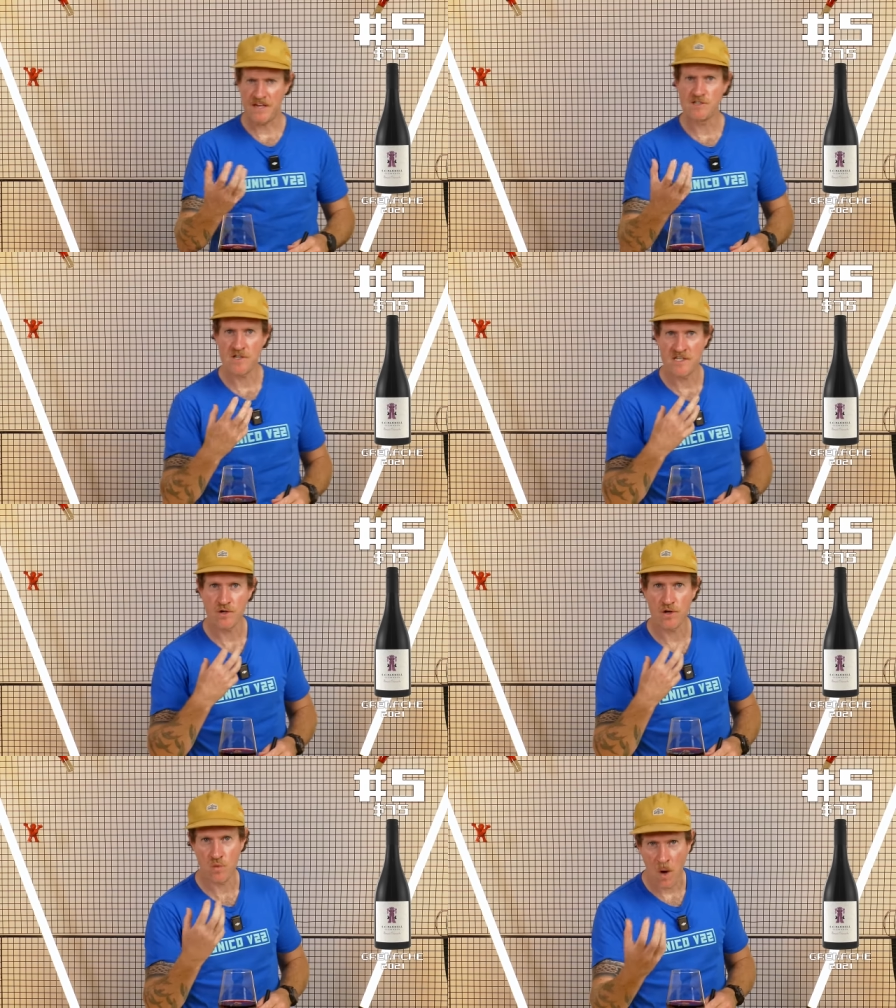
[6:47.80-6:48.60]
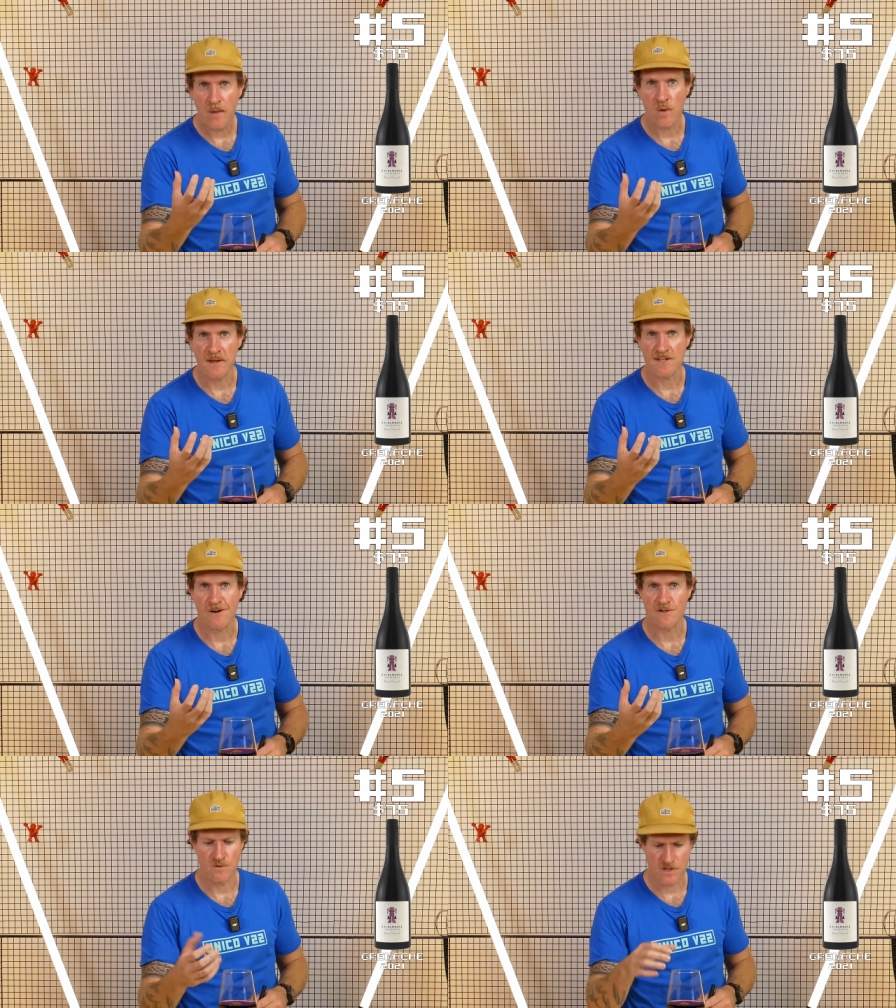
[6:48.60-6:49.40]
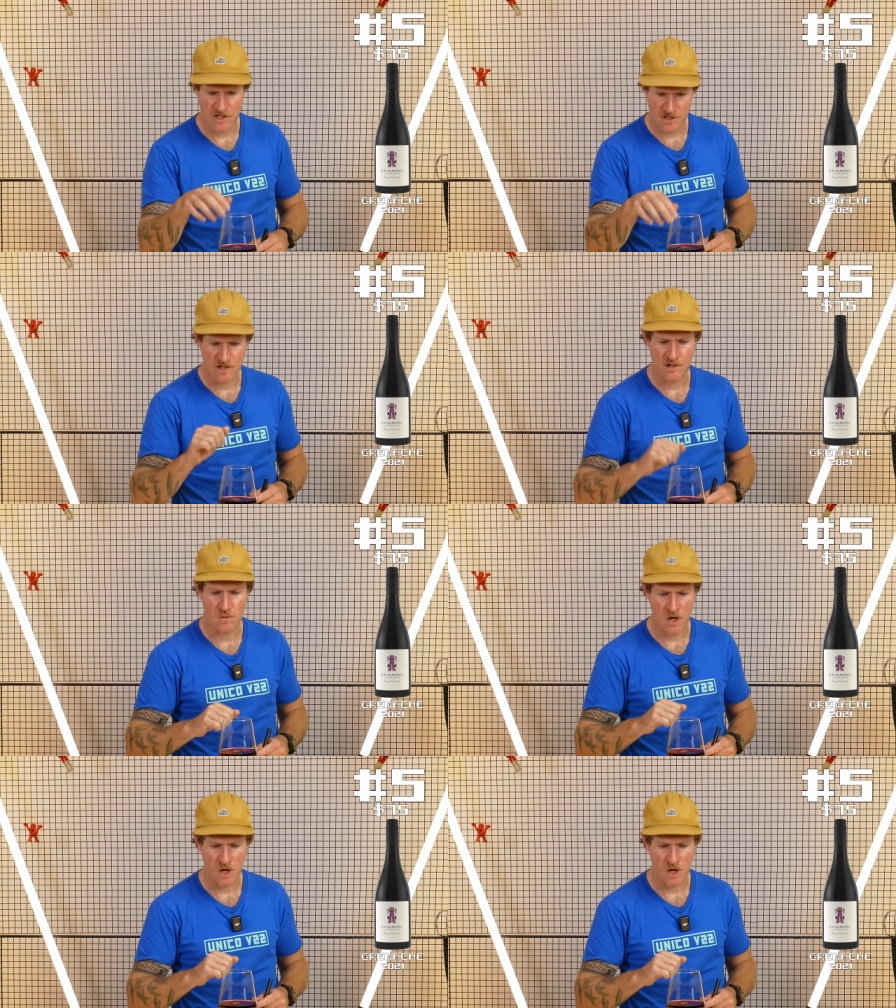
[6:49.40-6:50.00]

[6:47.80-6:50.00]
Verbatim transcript: There's a lot of white wine characteristics to this